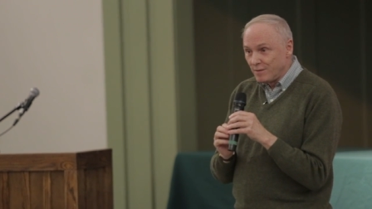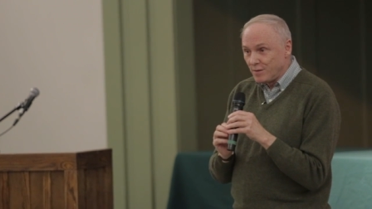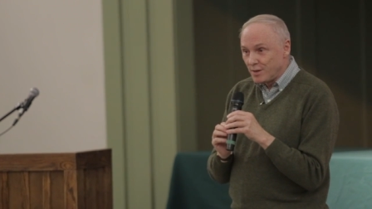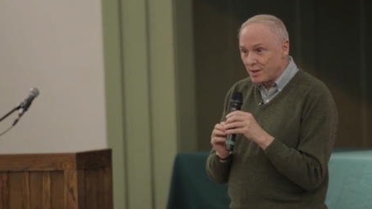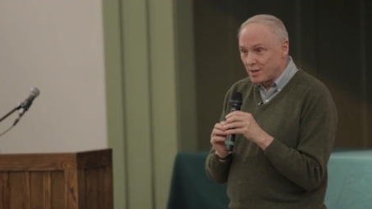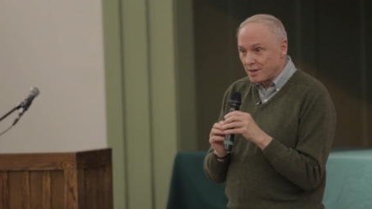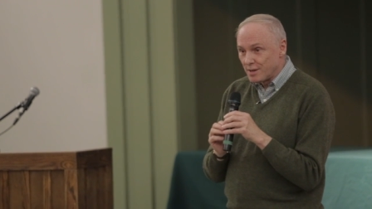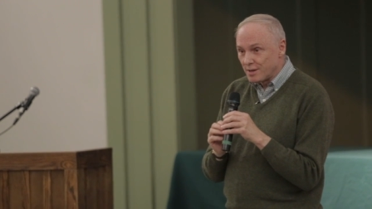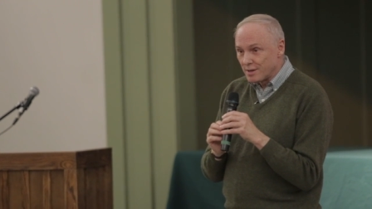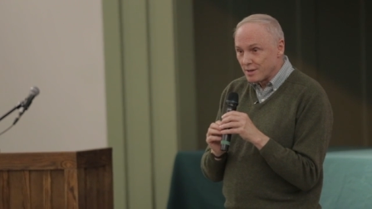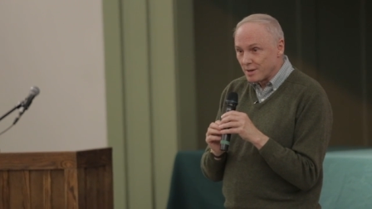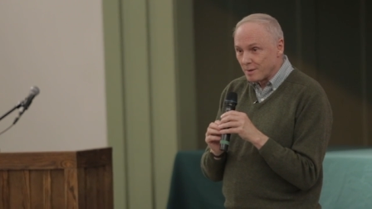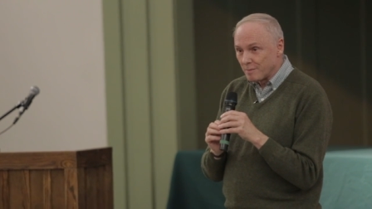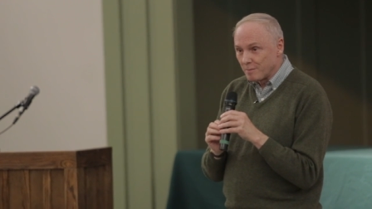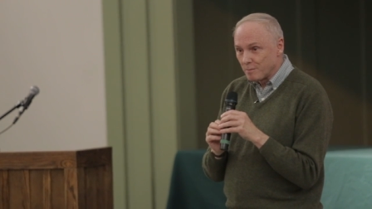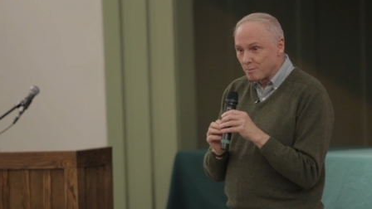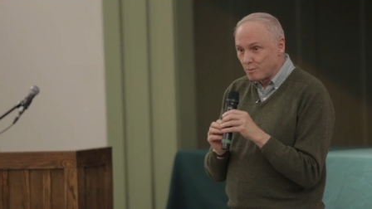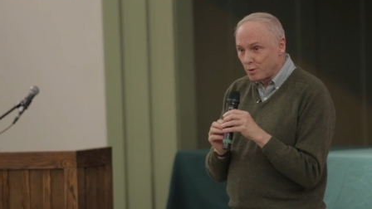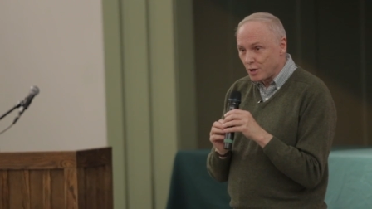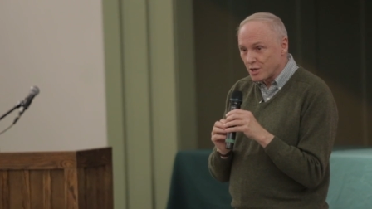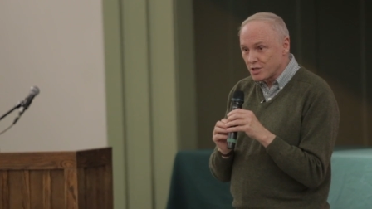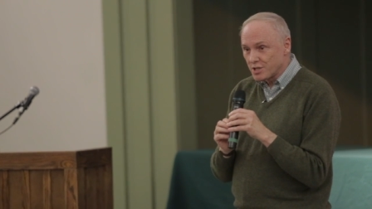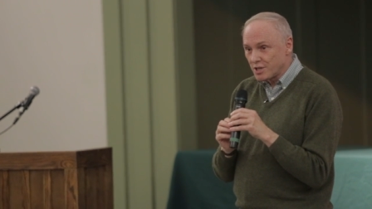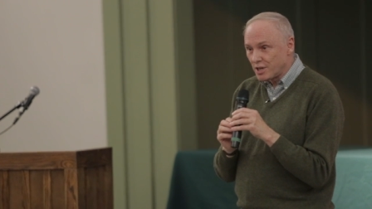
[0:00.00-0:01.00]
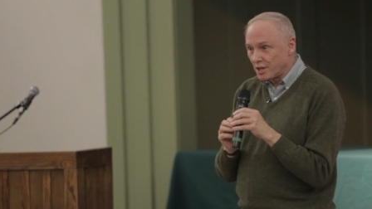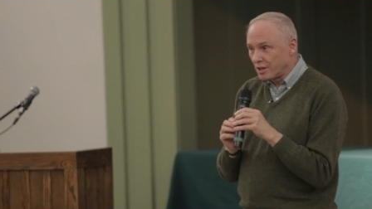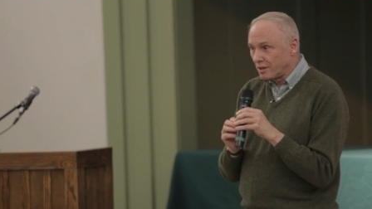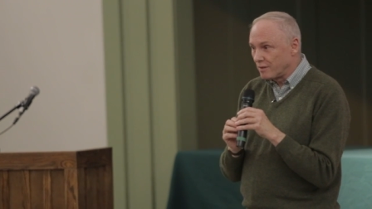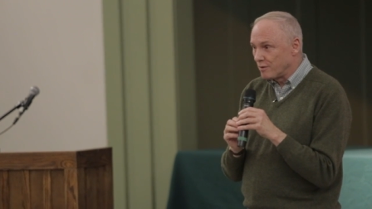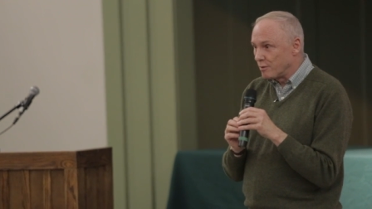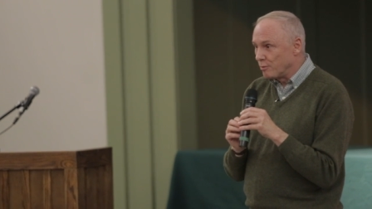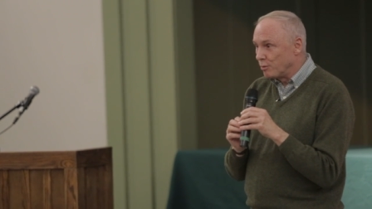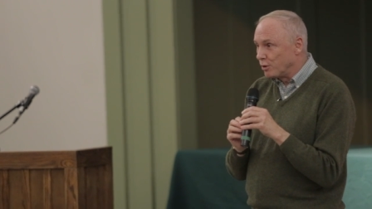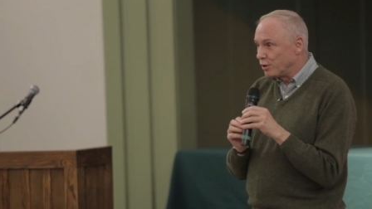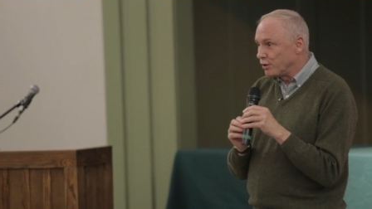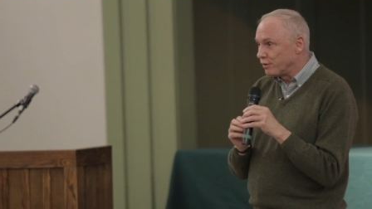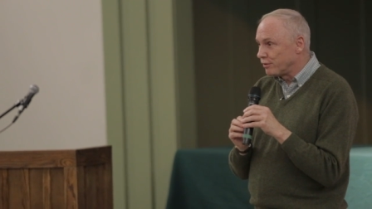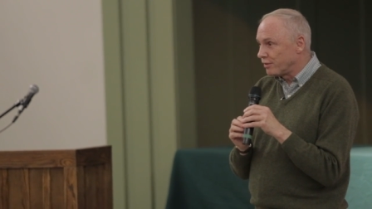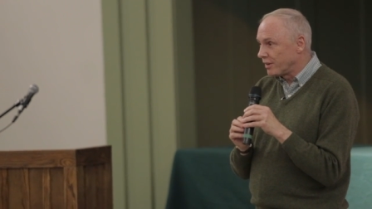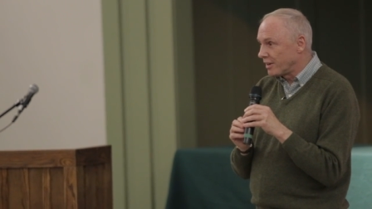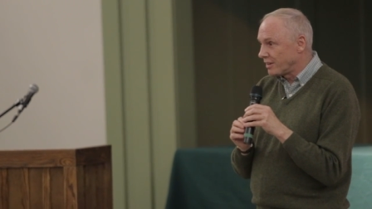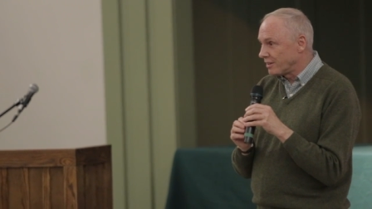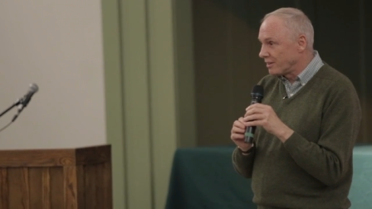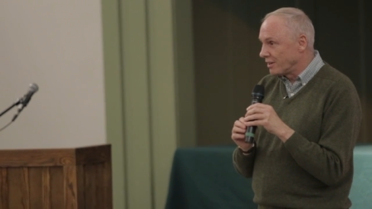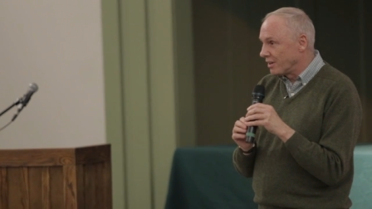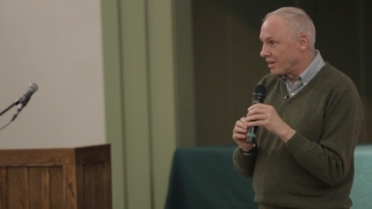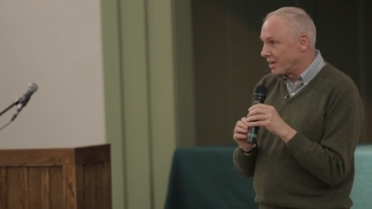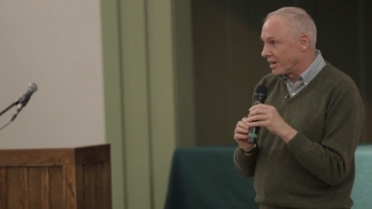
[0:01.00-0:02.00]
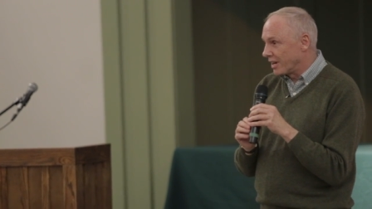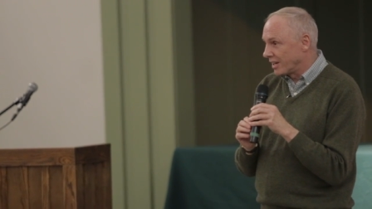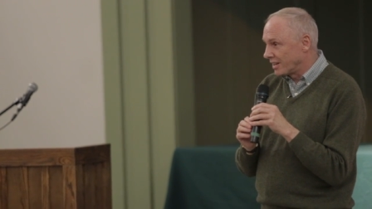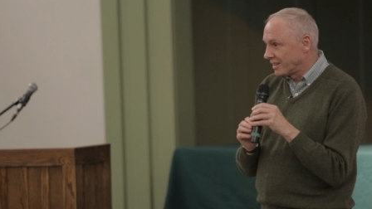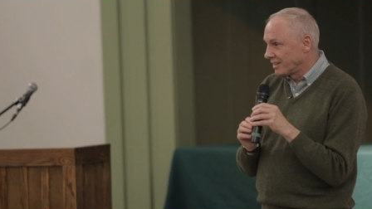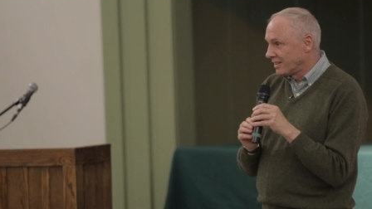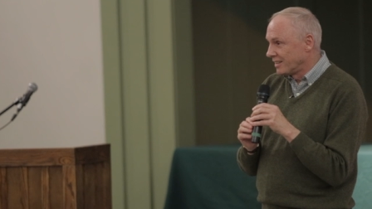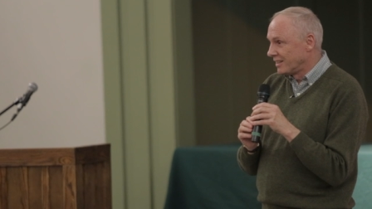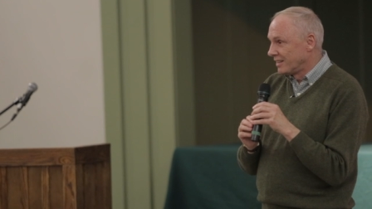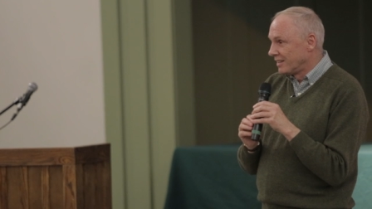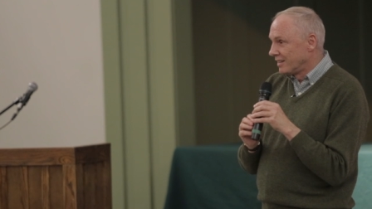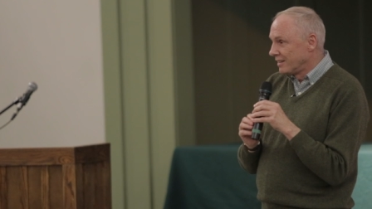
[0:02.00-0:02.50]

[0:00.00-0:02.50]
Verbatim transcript: the um, president of the Blue Funnel Line,